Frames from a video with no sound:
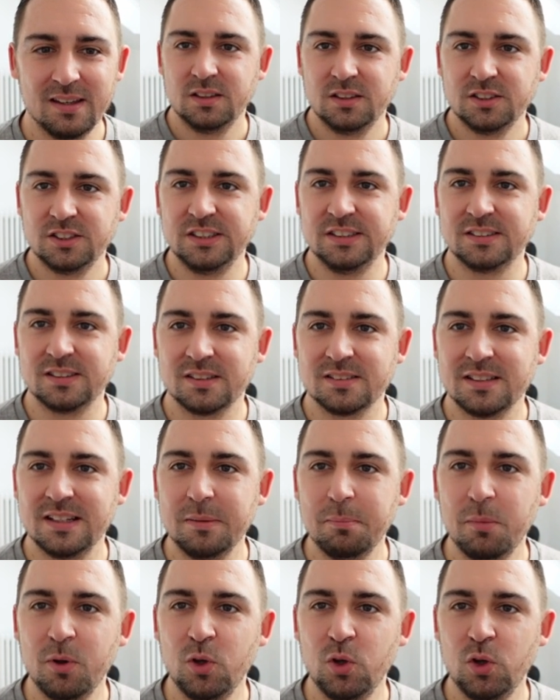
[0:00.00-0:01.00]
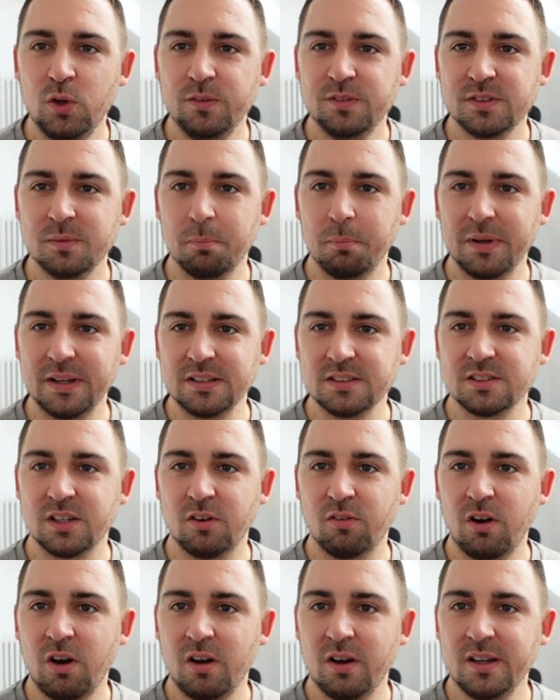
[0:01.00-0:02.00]
She subtly moves and blinks
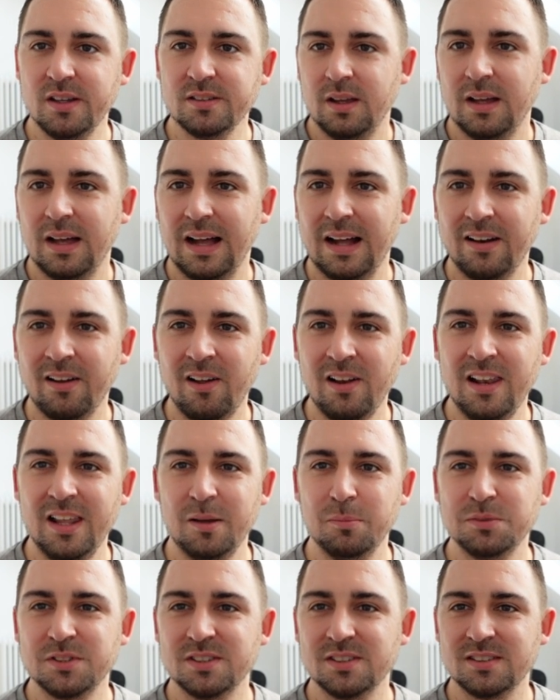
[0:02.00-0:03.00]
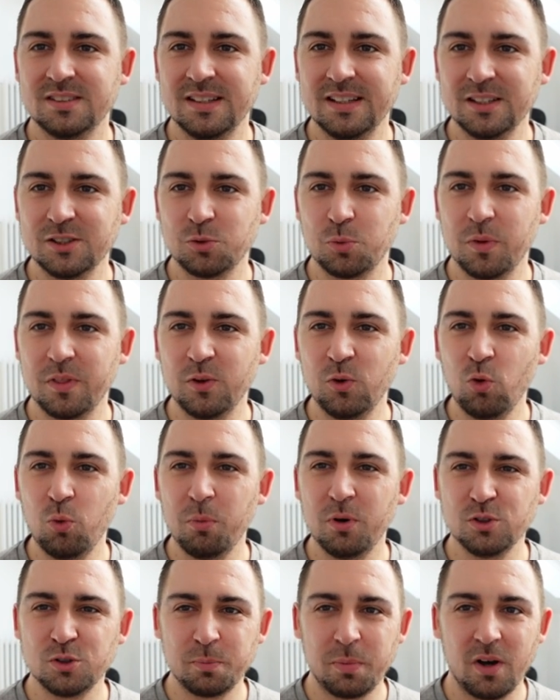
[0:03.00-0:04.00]
her eyes, and her lips are synced with an
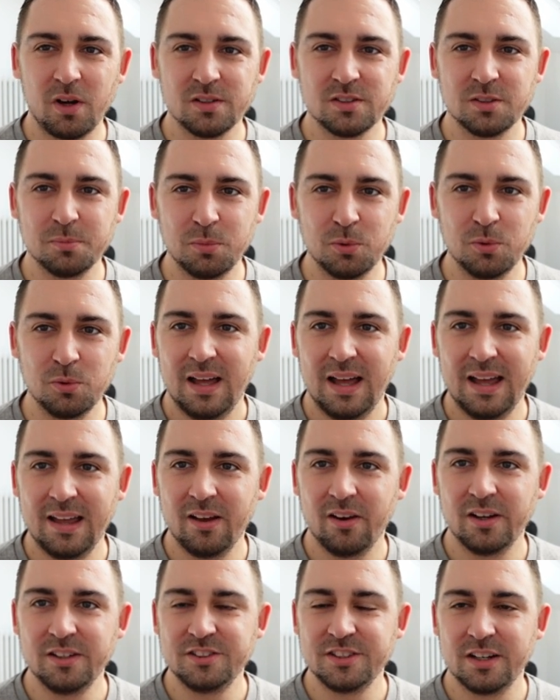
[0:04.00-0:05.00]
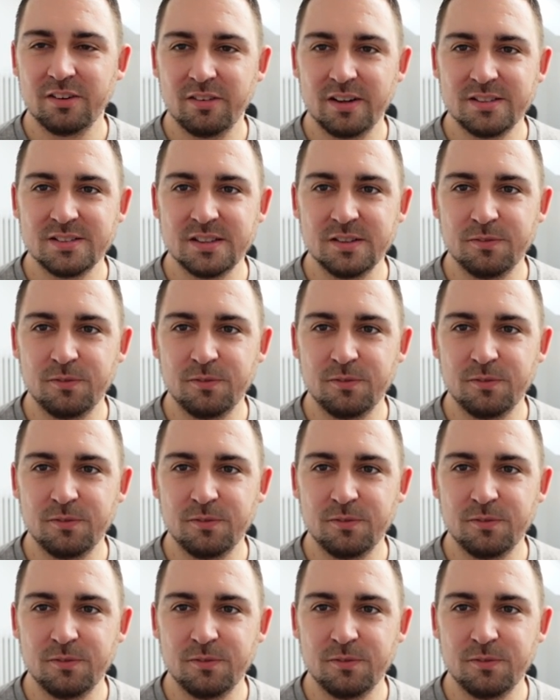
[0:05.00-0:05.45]
almost passable A I-generated